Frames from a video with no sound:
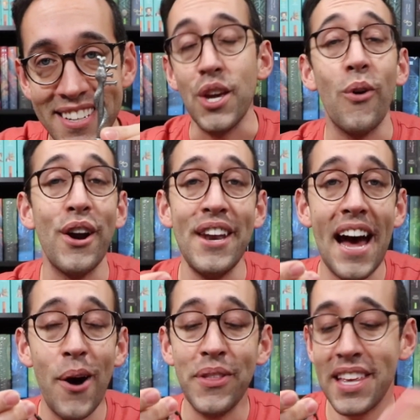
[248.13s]
You are
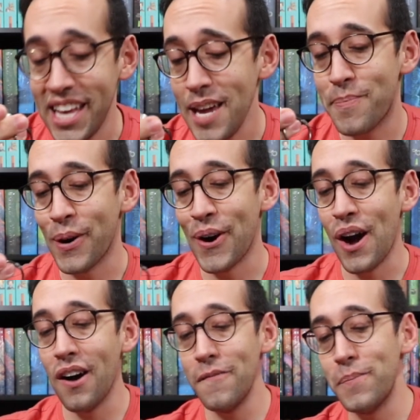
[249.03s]
now the keeper
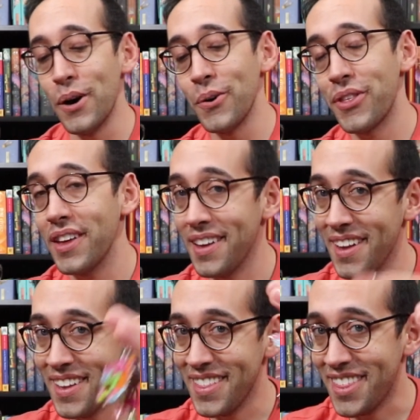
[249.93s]
of
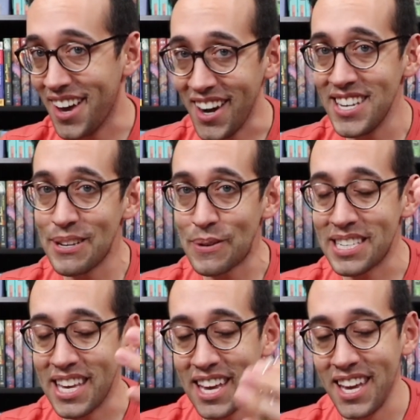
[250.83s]
both the Honeydukes
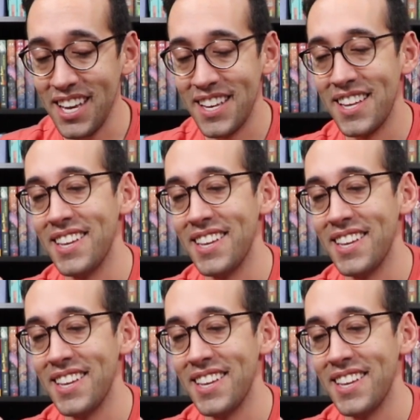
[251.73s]
key